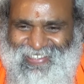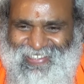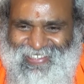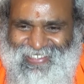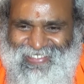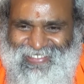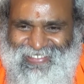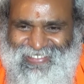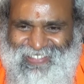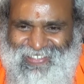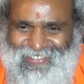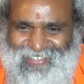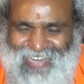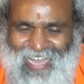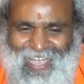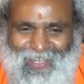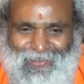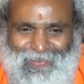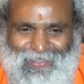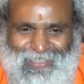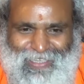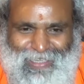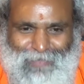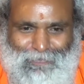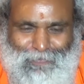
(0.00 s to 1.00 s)
So
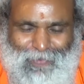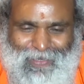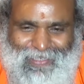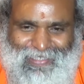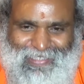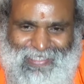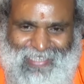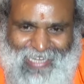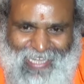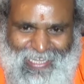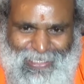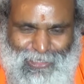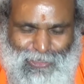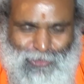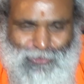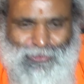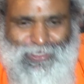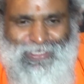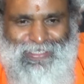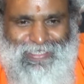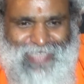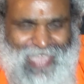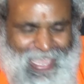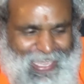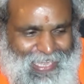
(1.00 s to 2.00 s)
now if he tries to
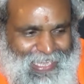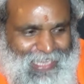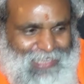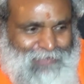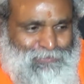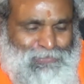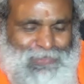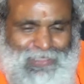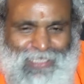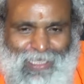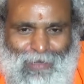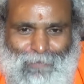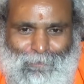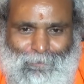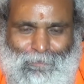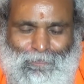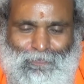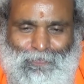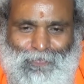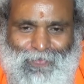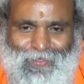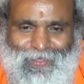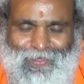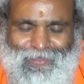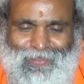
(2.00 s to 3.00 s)
shake himself,
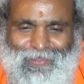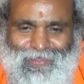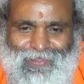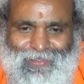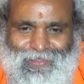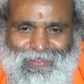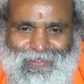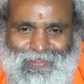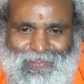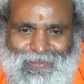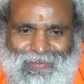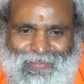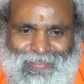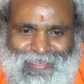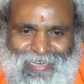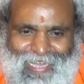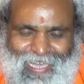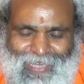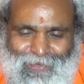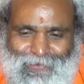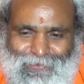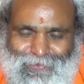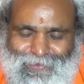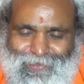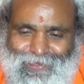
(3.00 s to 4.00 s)

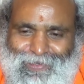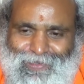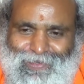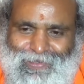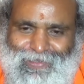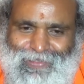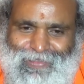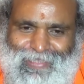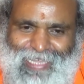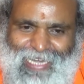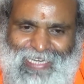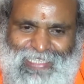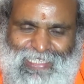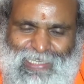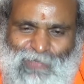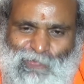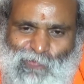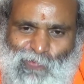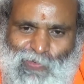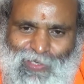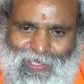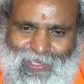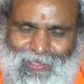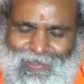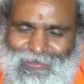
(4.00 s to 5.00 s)
now there is a
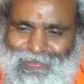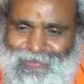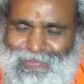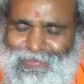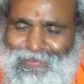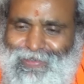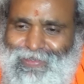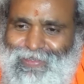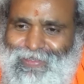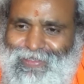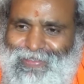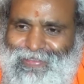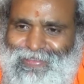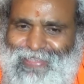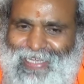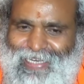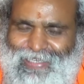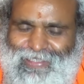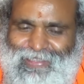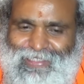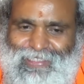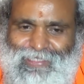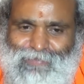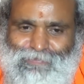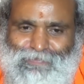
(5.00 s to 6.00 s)
fear
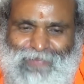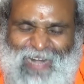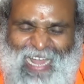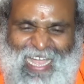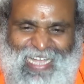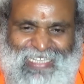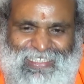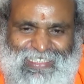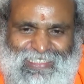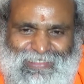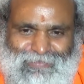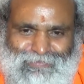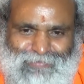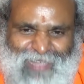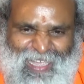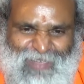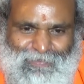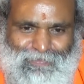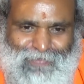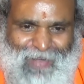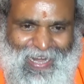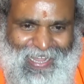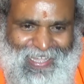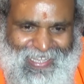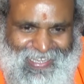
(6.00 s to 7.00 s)
that this branch may
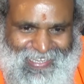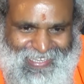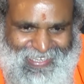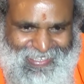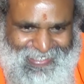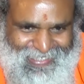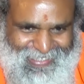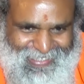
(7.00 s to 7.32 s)
break.